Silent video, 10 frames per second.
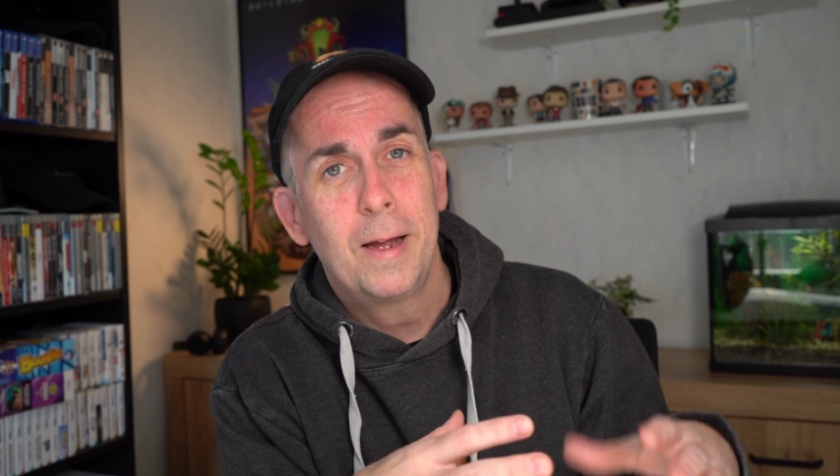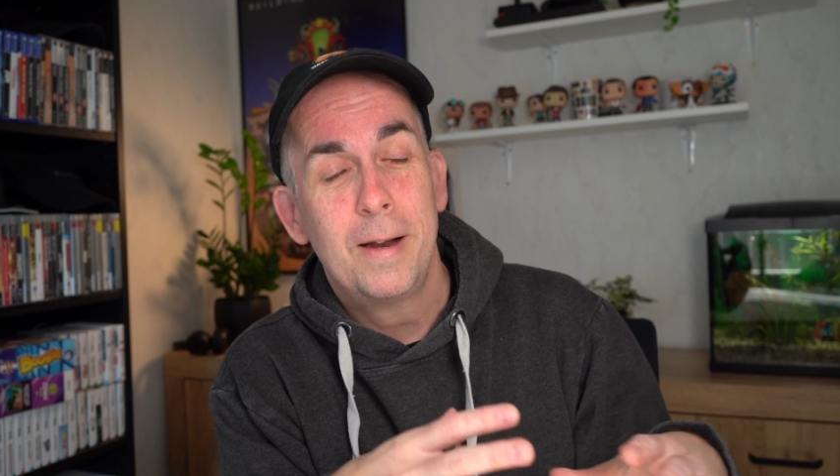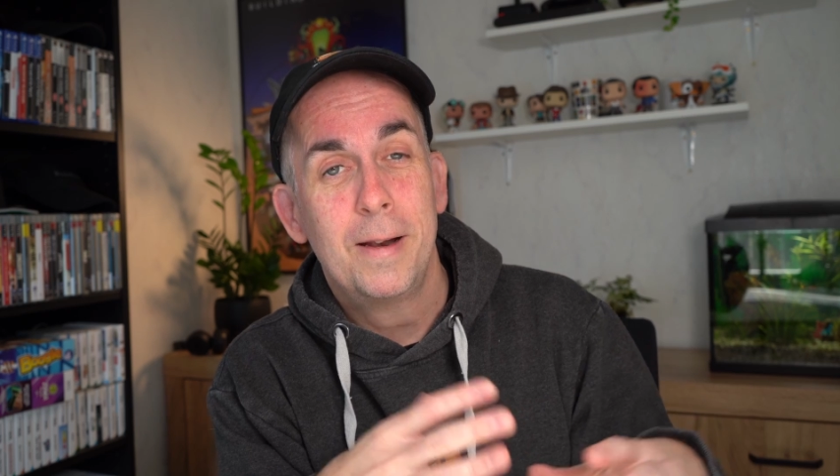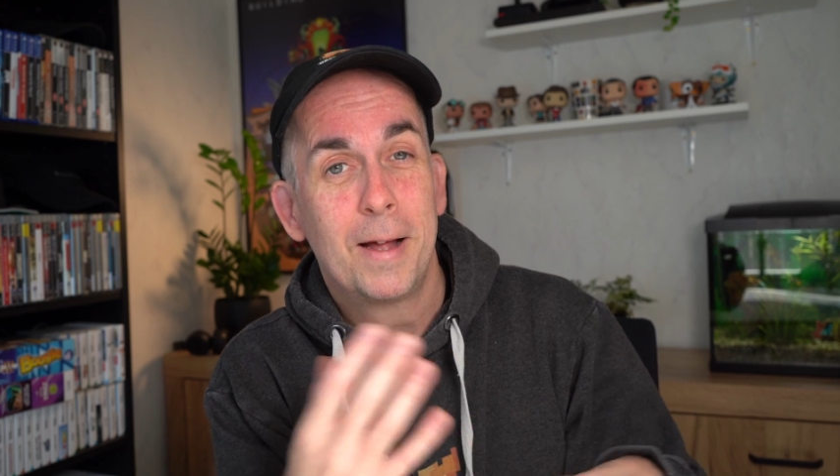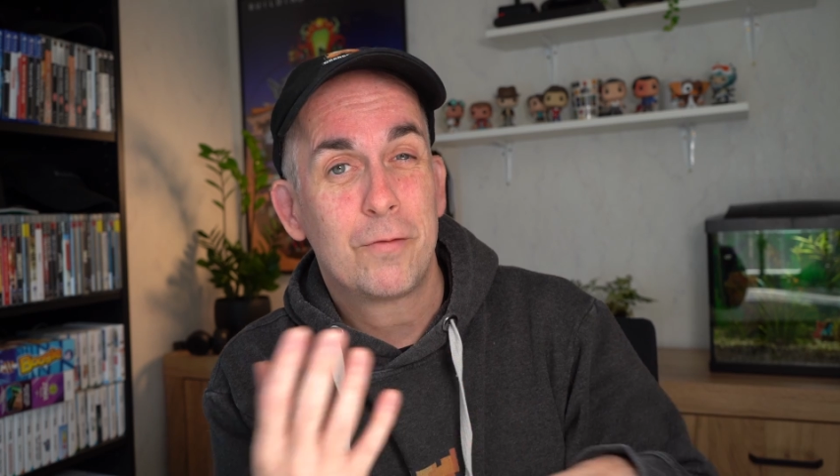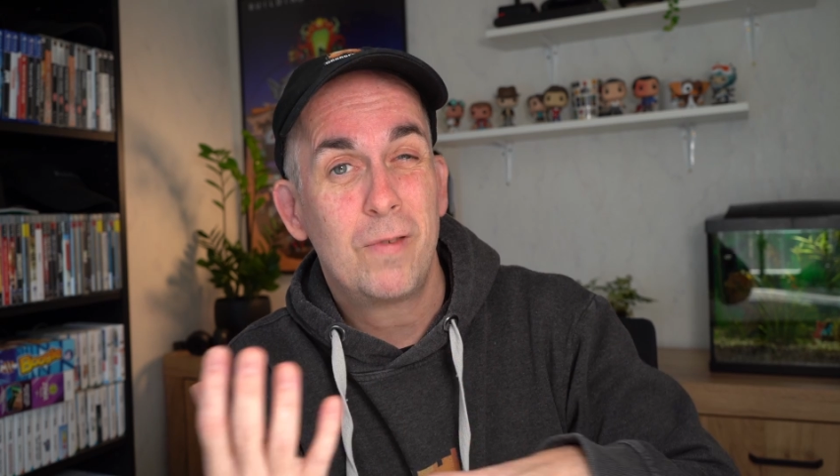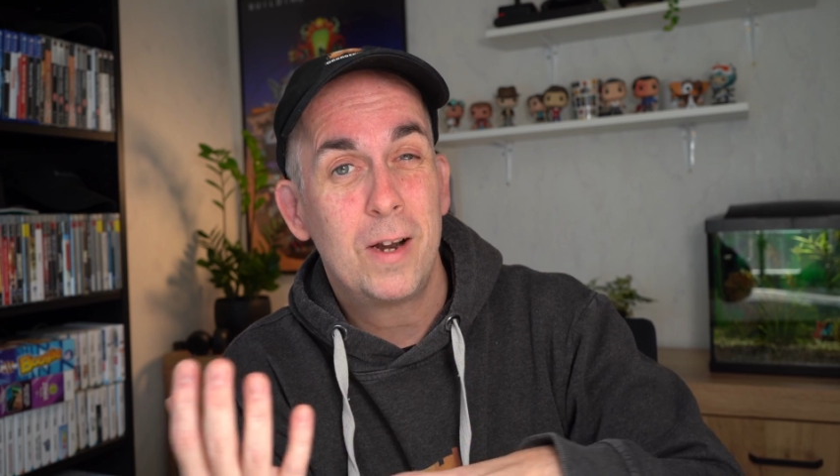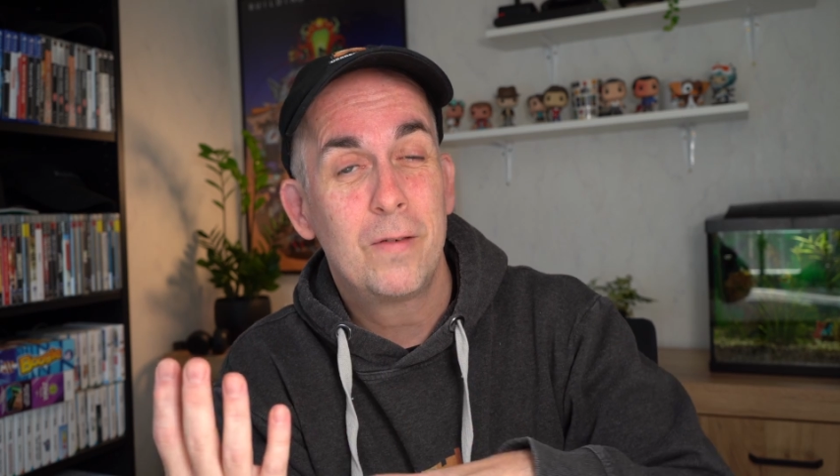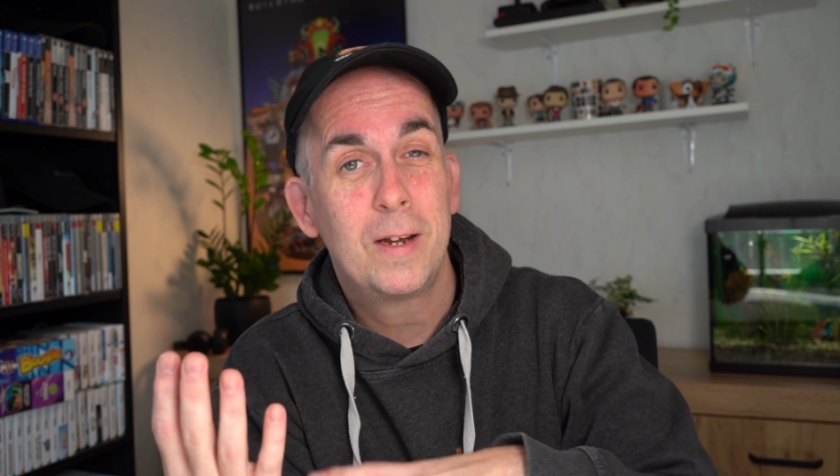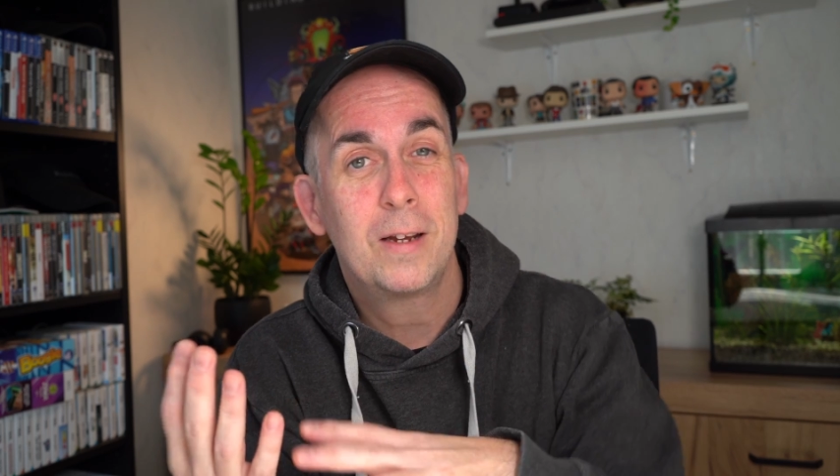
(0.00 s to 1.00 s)
and not
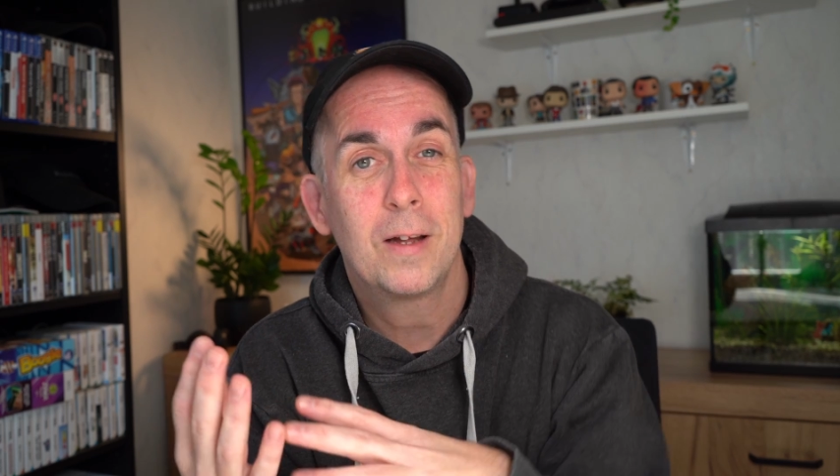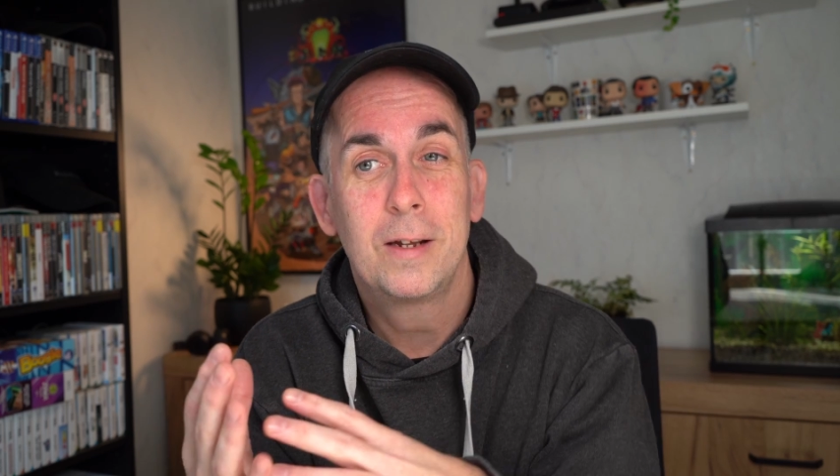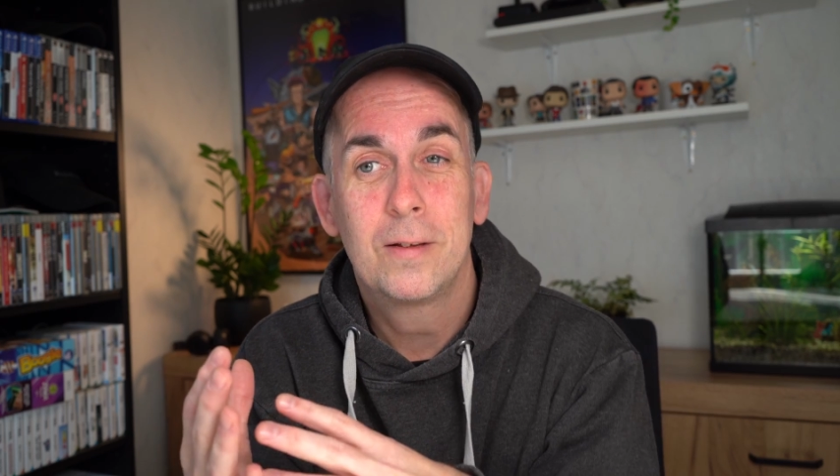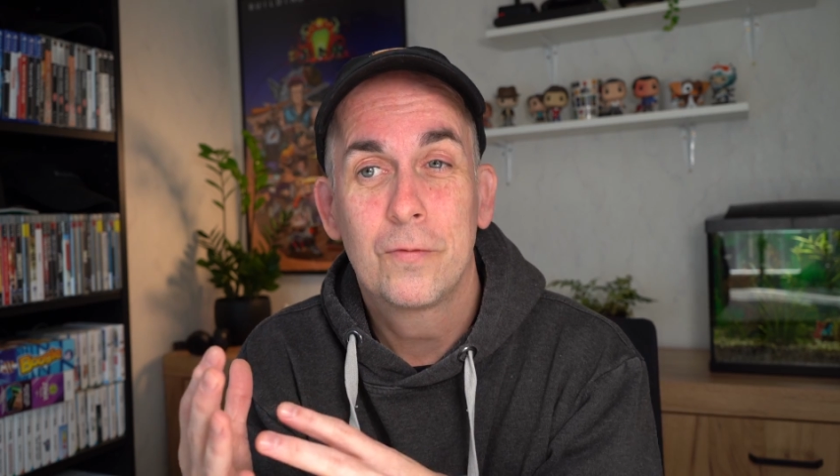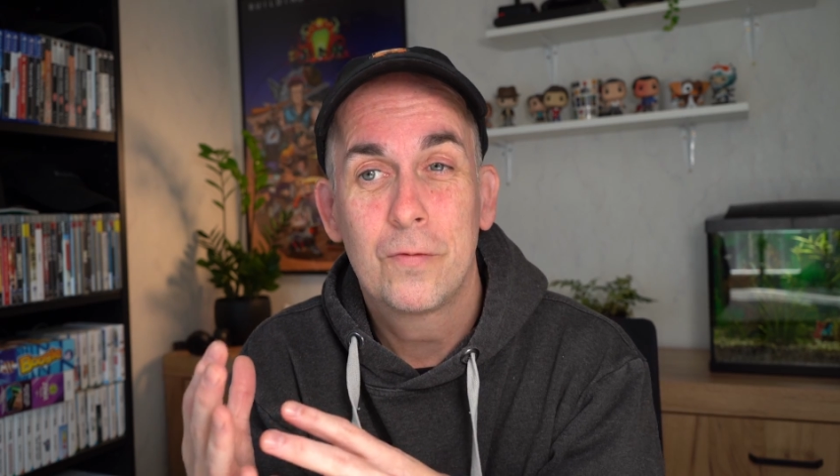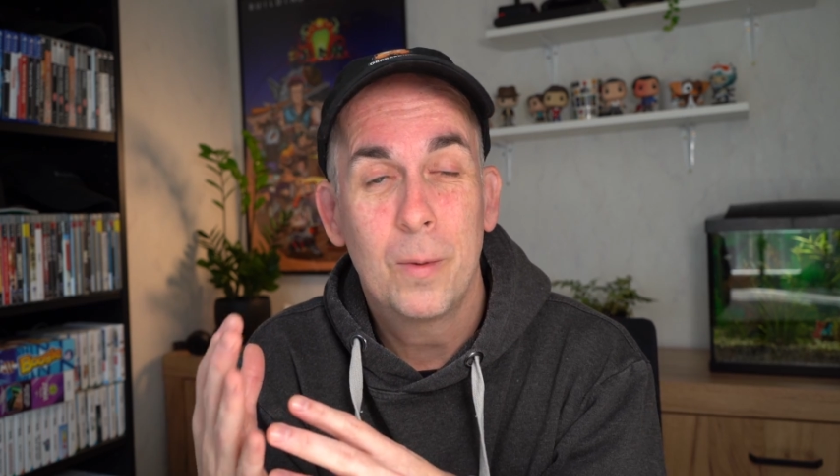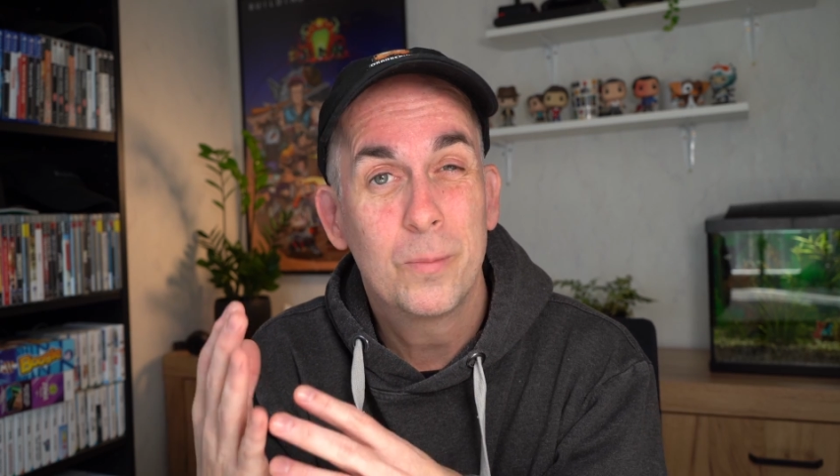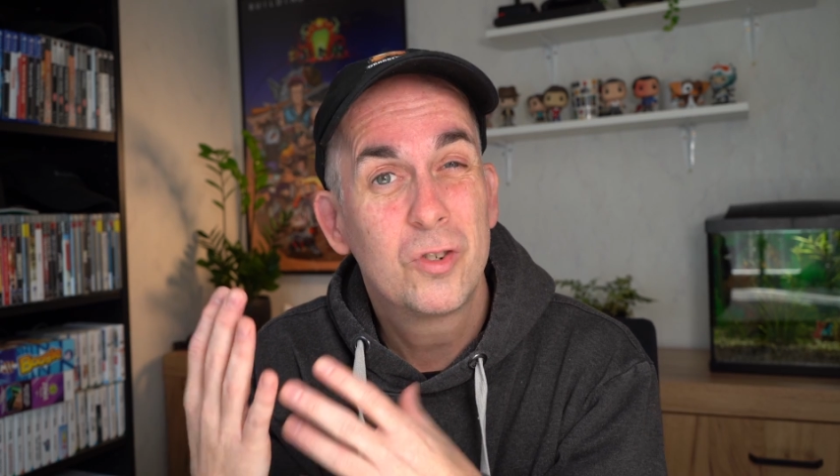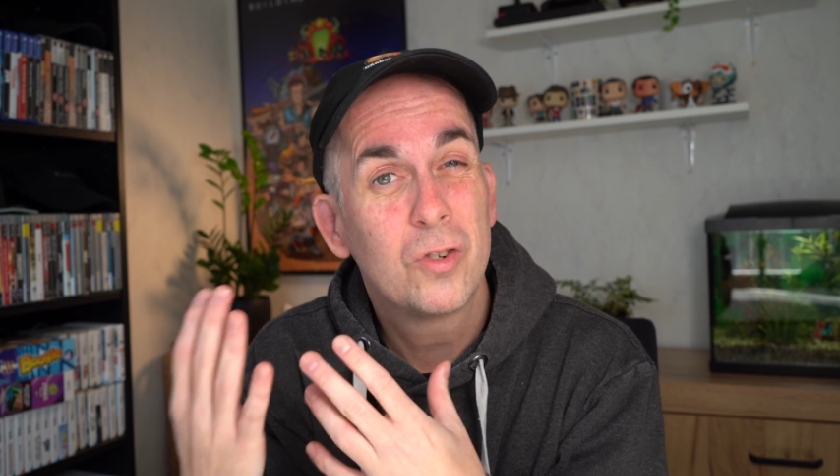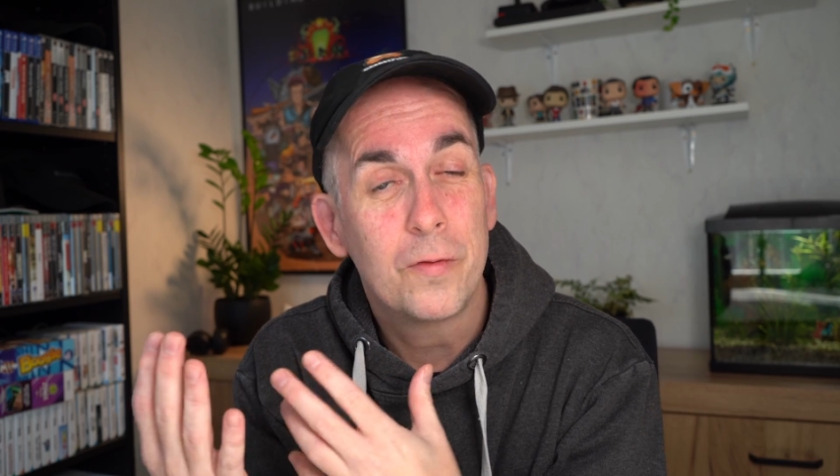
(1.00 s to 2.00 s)
rendering it
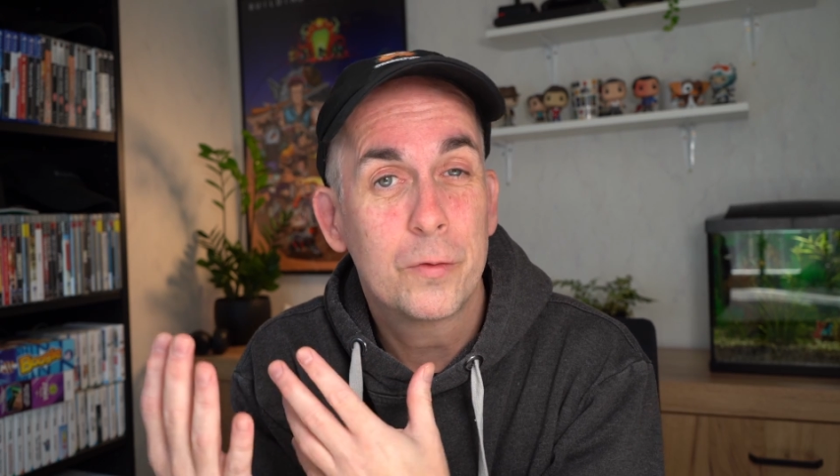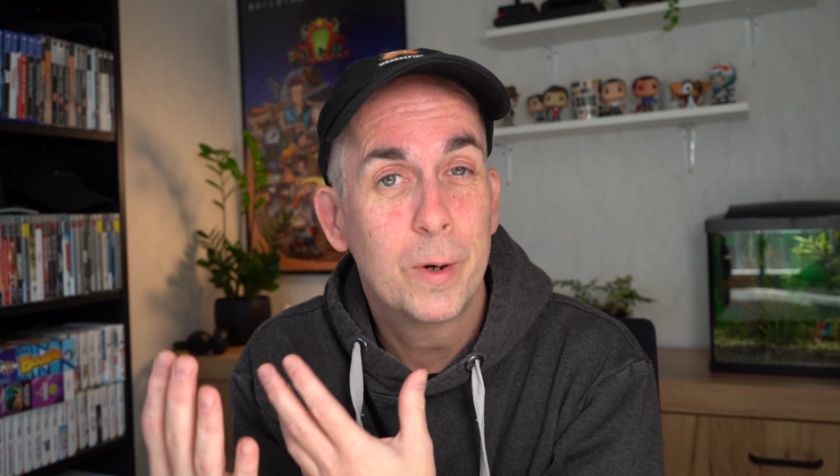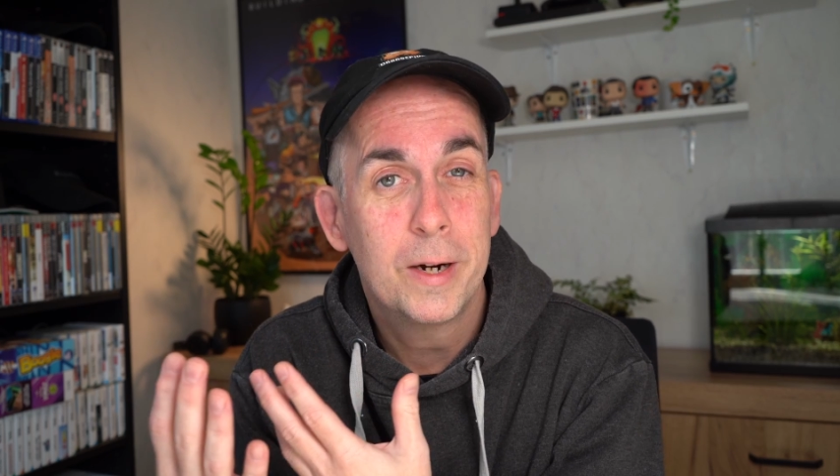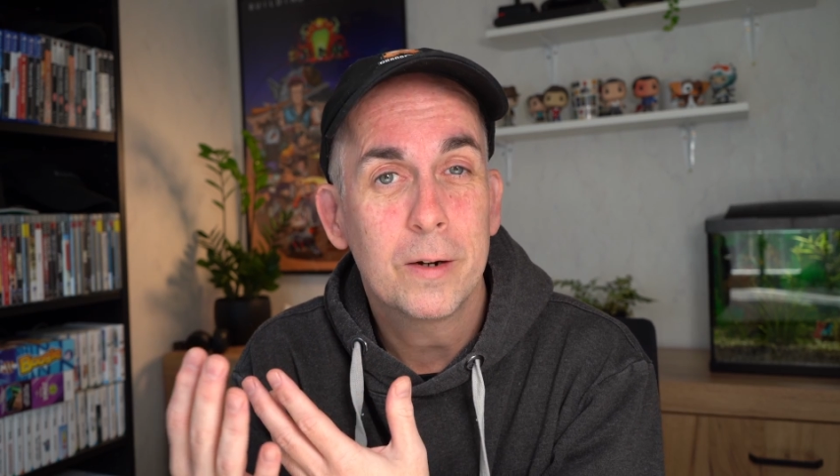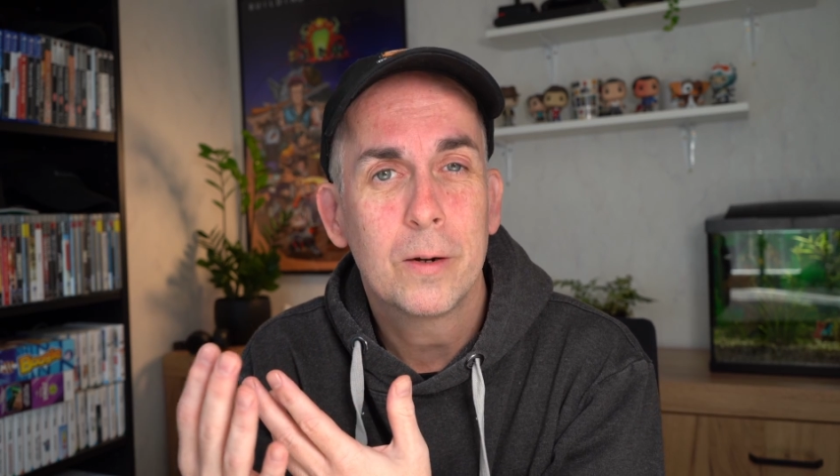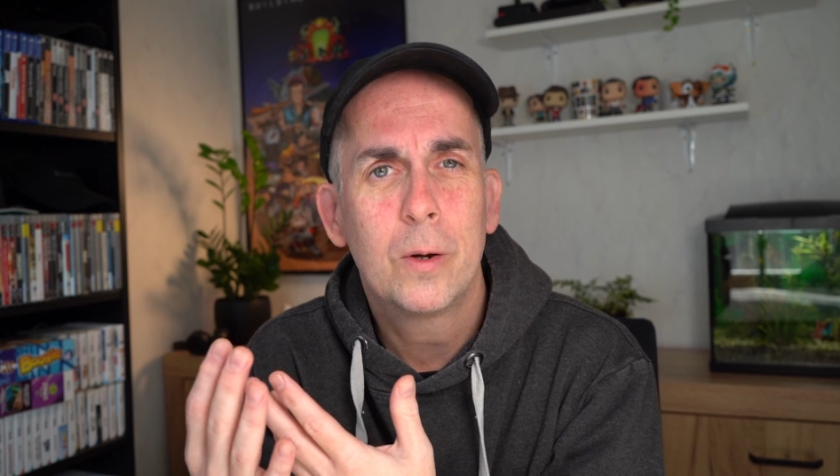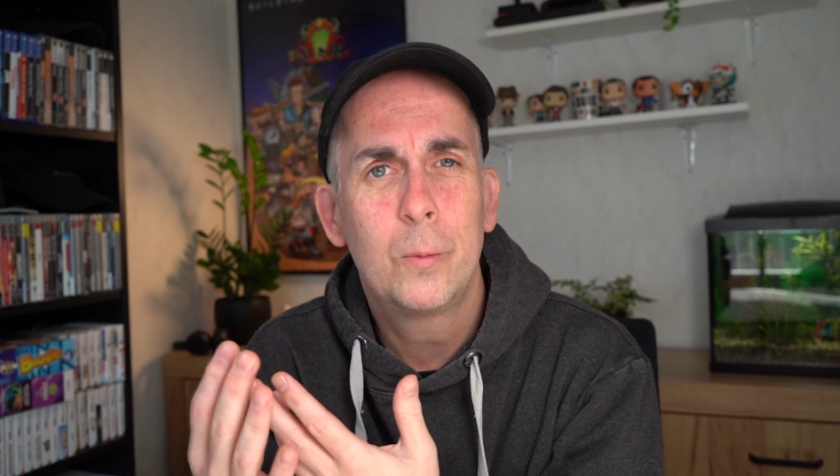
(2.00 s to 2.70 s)
from software,